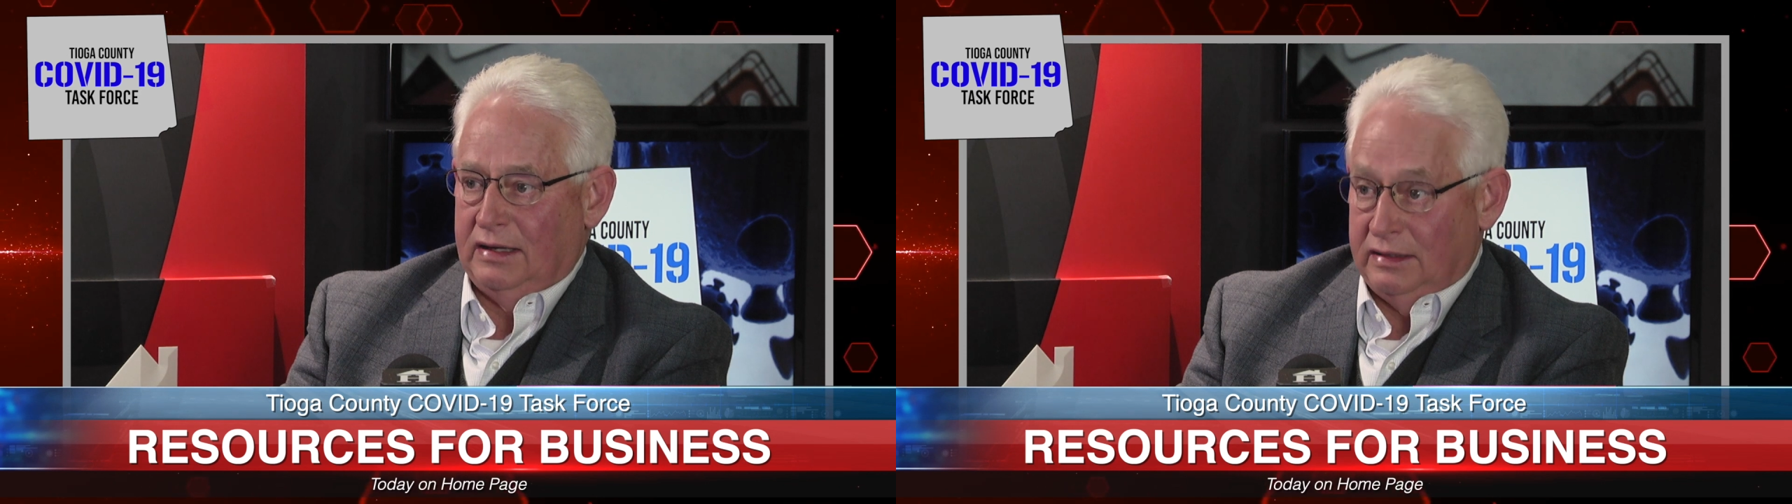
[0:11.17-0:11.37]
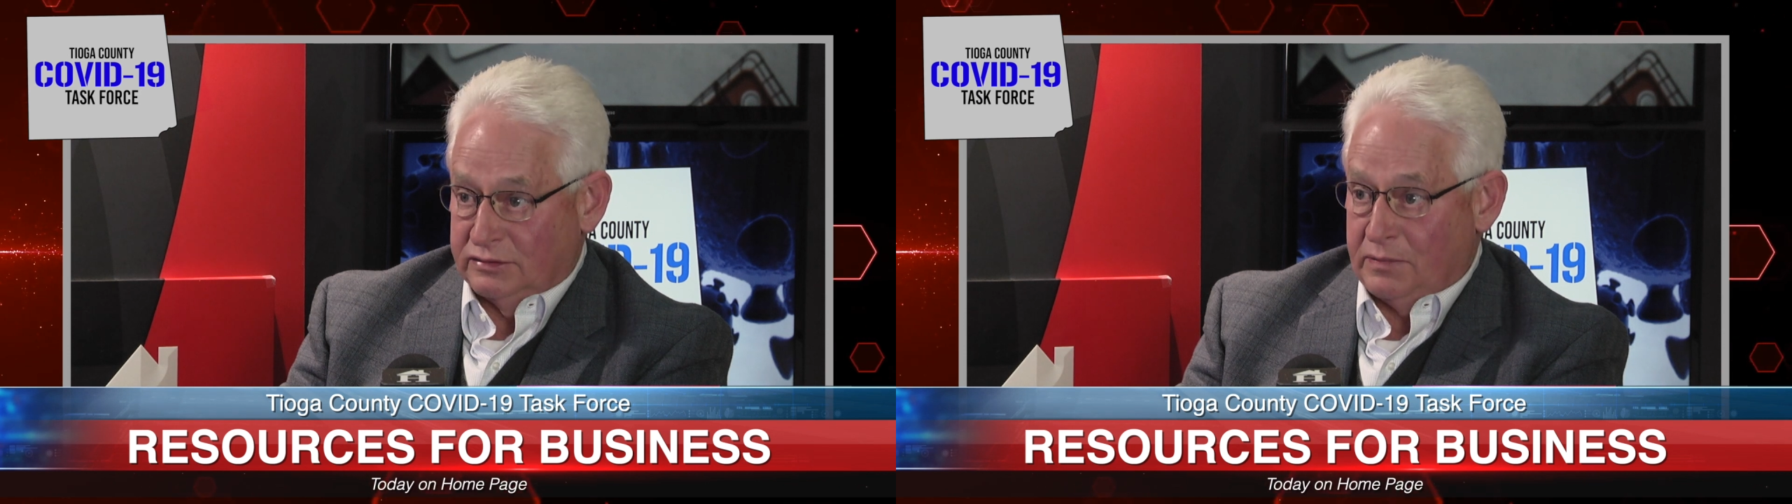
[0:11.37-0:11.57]

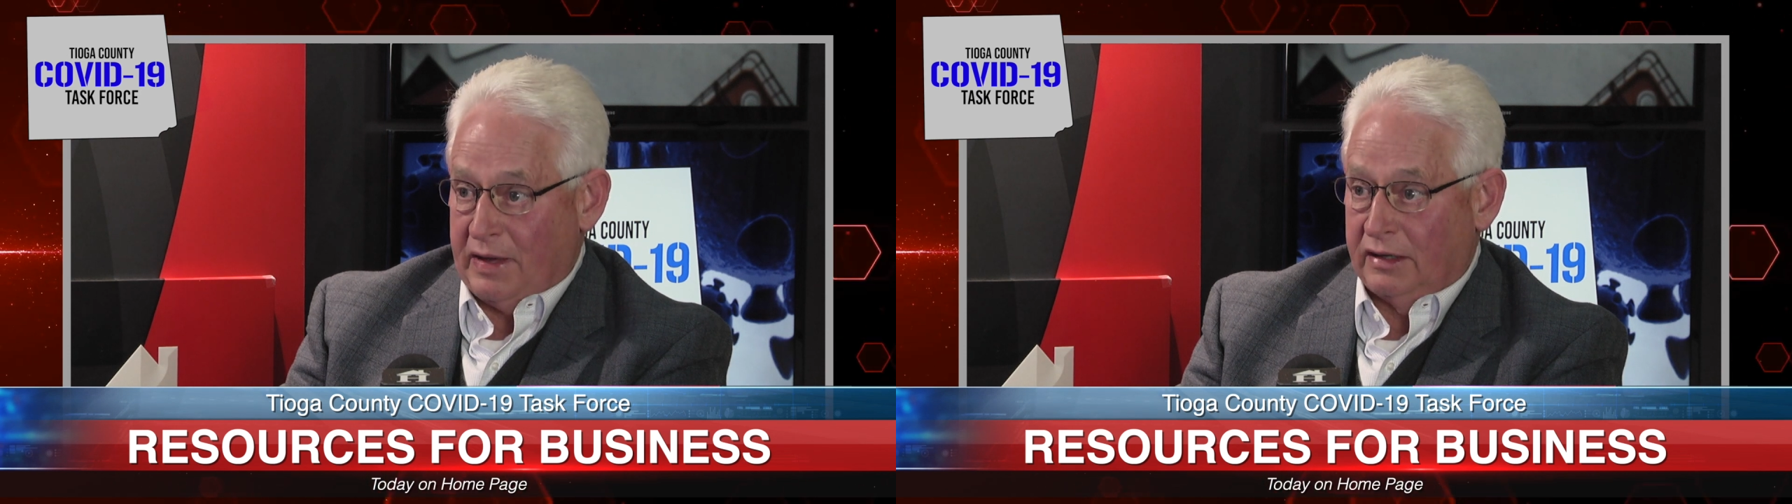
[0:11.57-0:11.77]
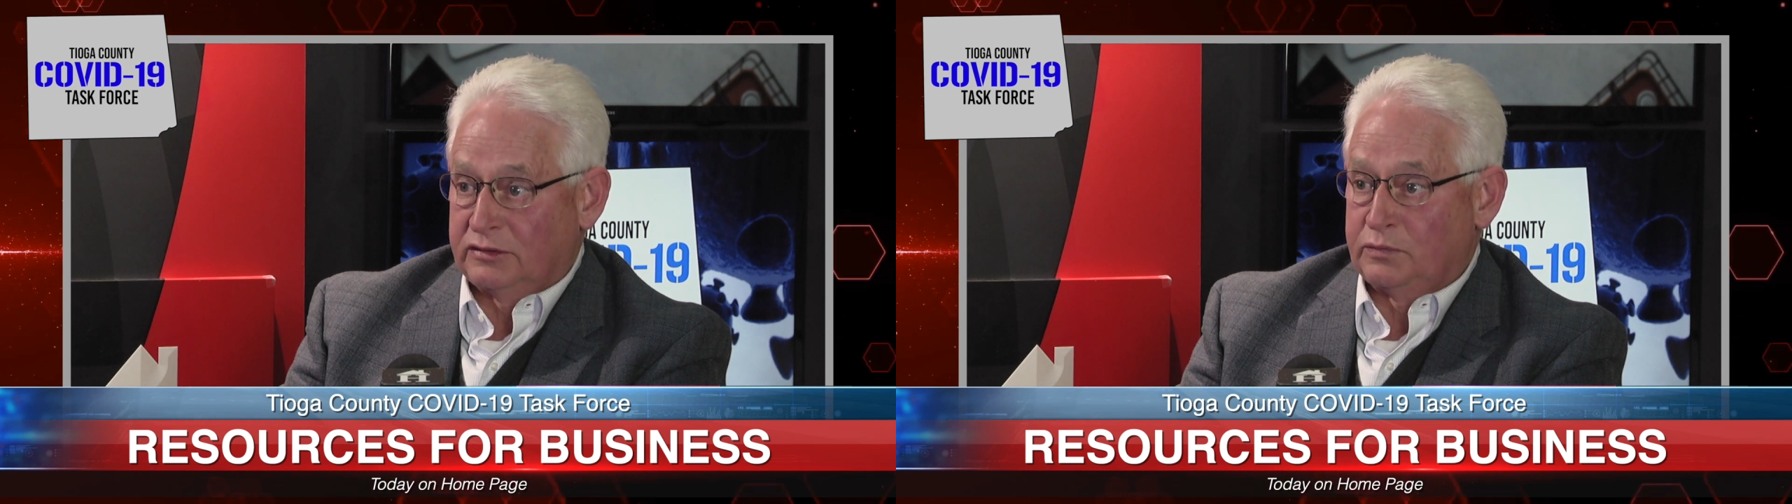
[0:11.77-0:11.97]
is
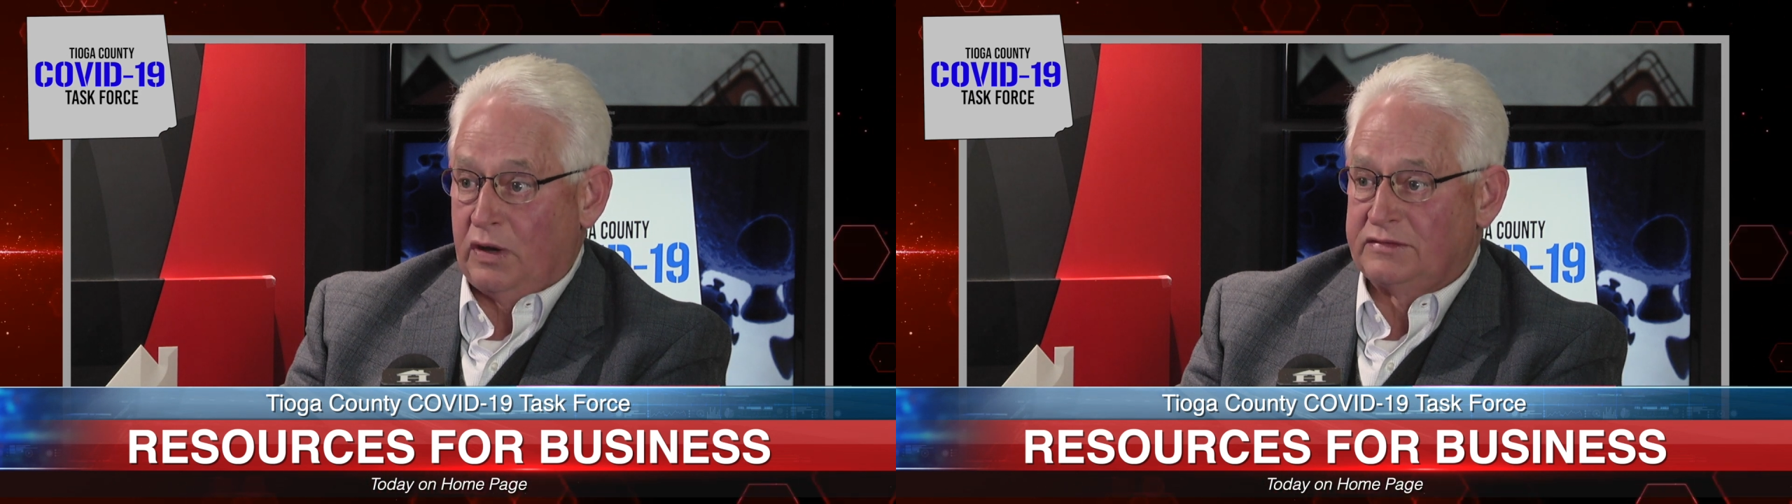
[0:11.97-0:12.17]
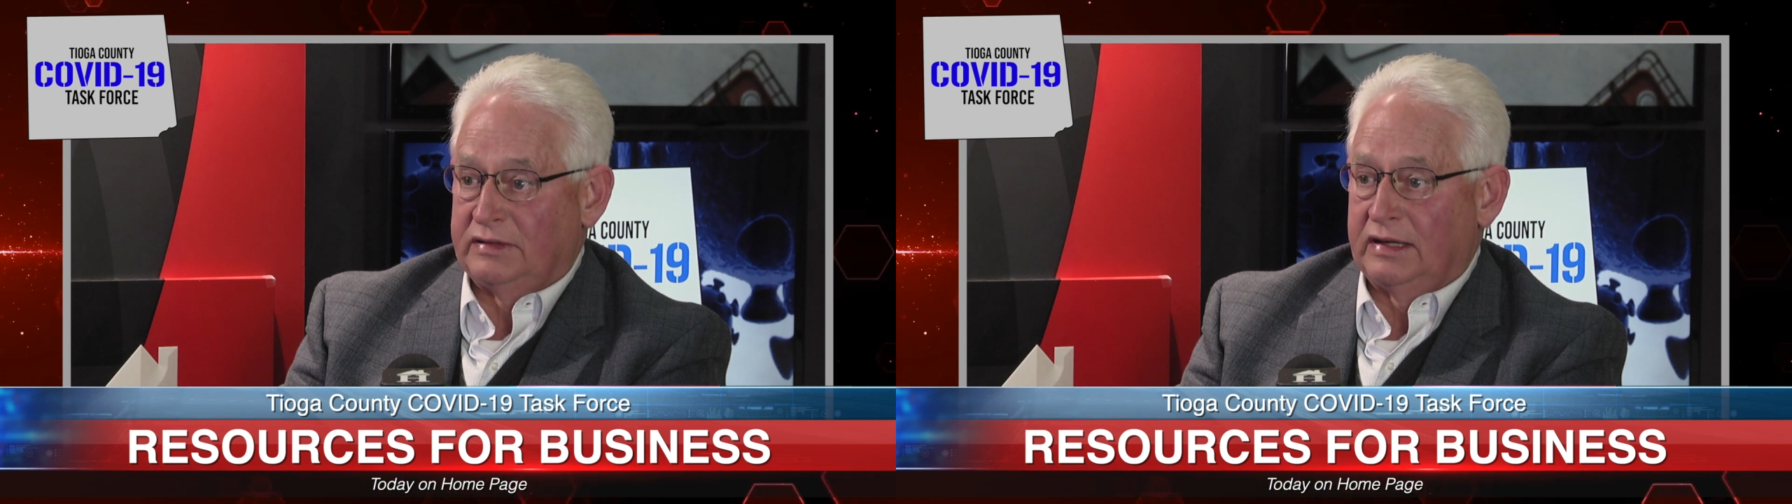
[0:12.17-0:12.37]
about
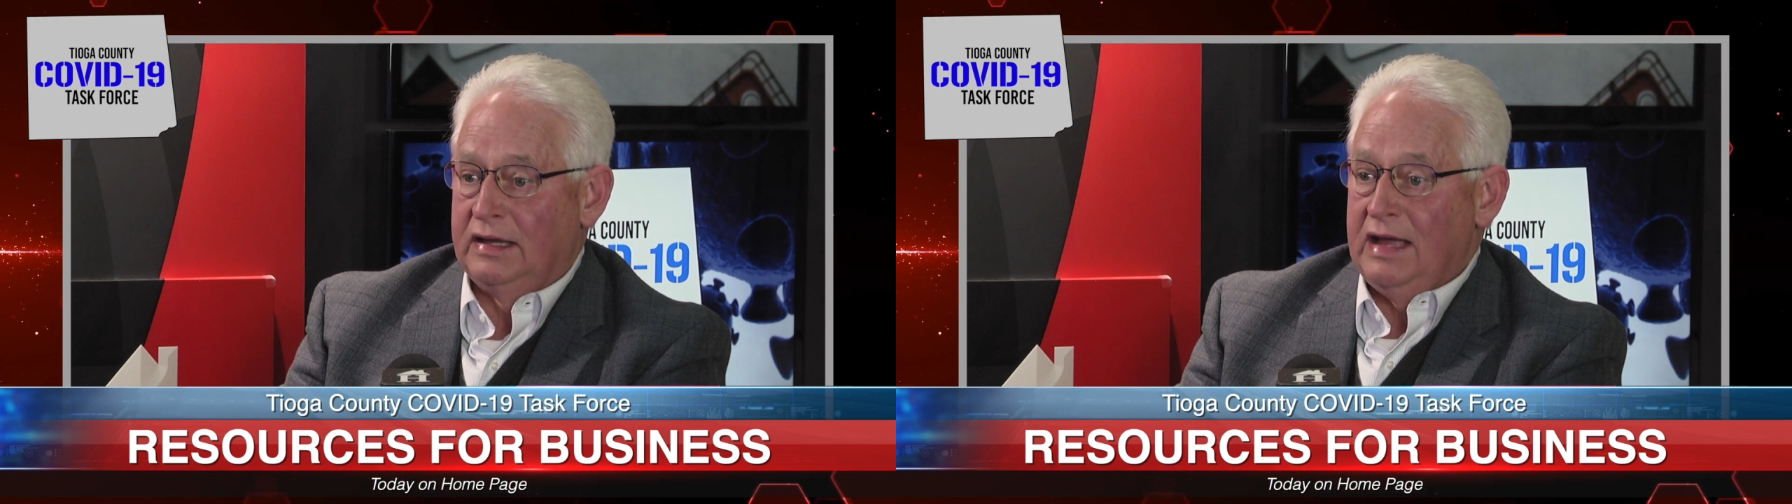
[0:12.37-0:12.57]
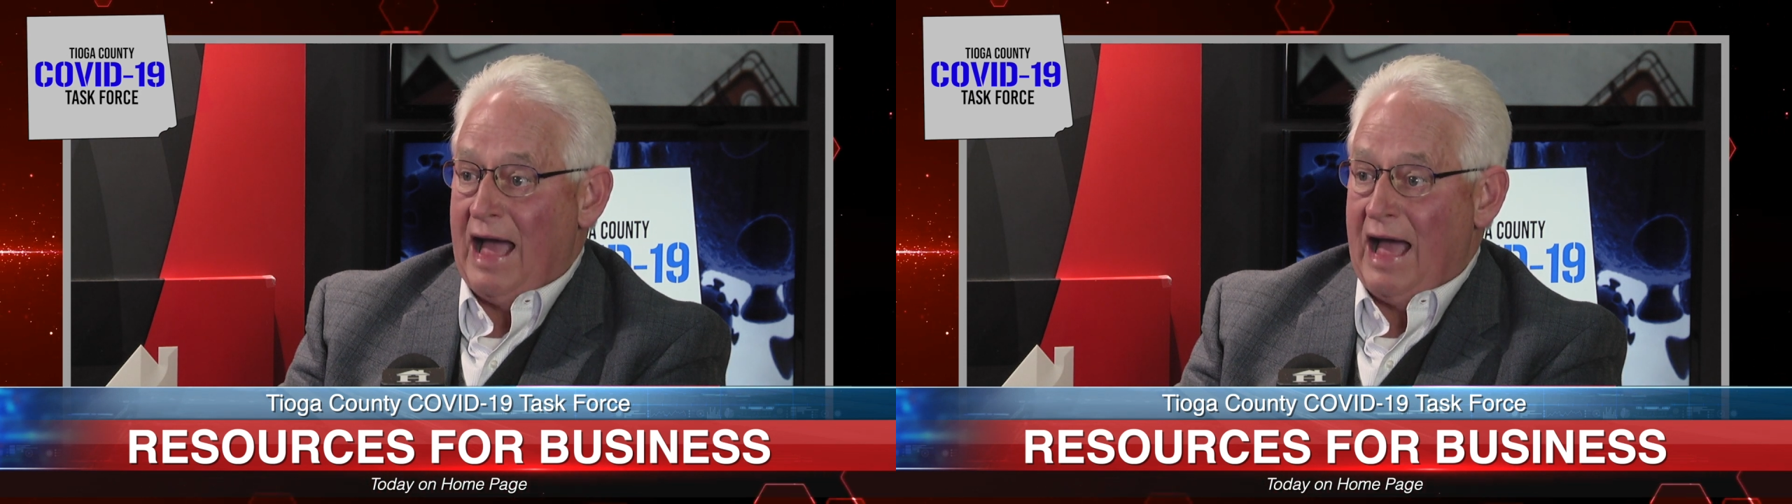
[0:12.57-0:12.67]
expressing